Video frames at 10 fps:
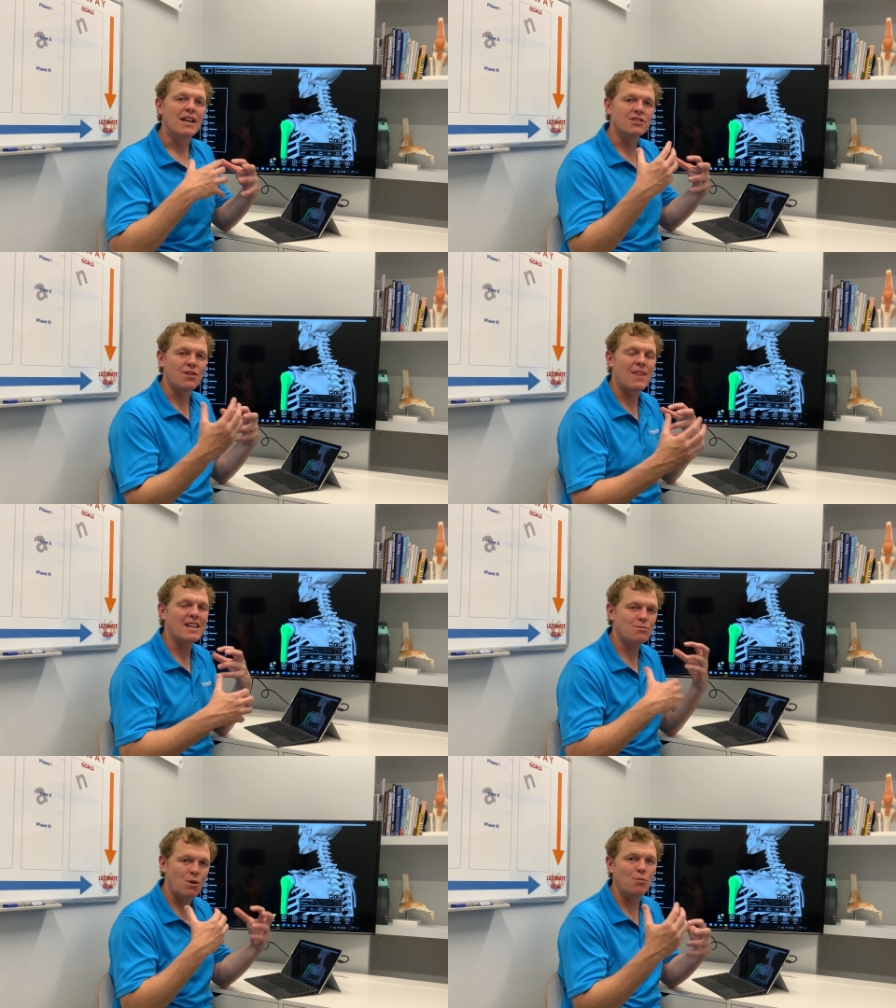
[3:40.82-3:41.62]
And so
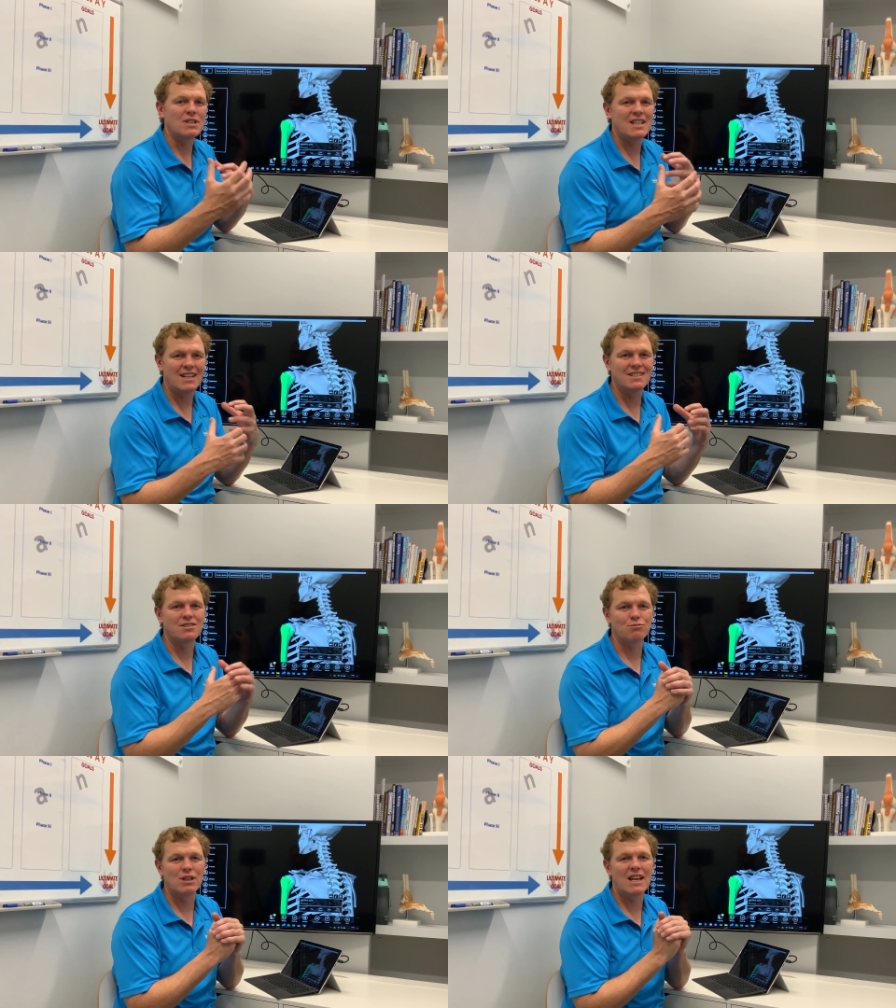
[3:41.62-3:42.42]
that's when we tend
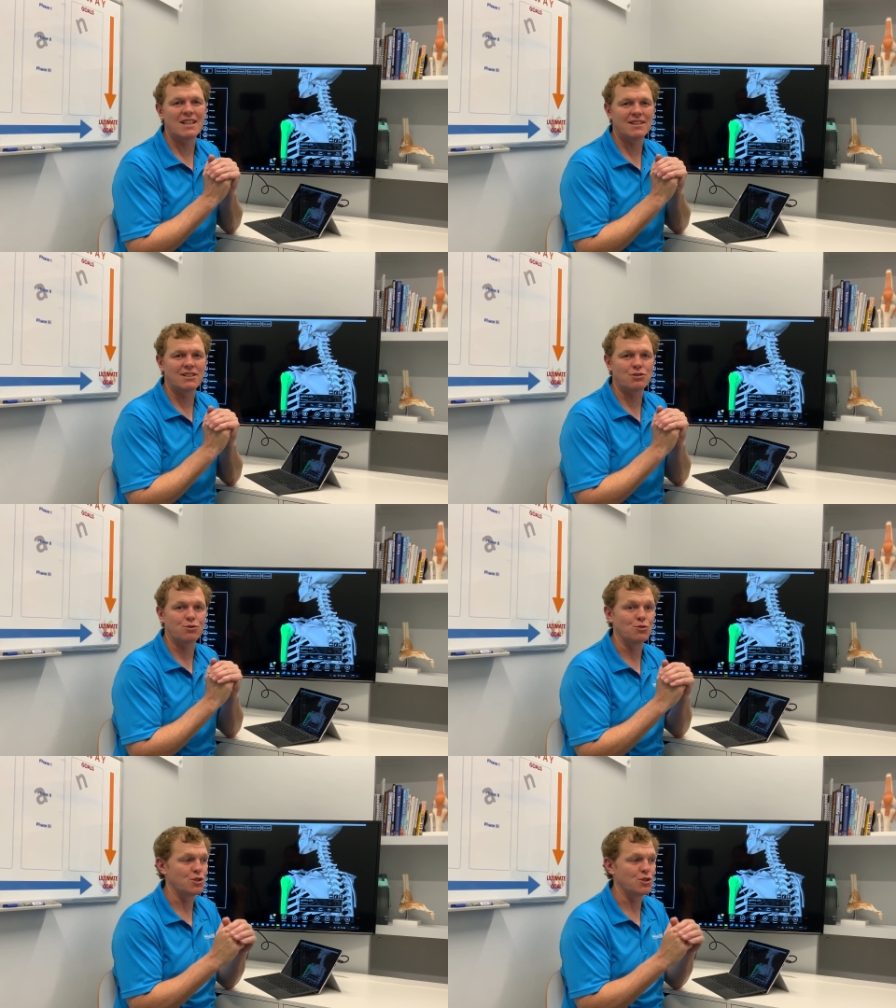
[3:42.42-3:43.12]
to relate things through.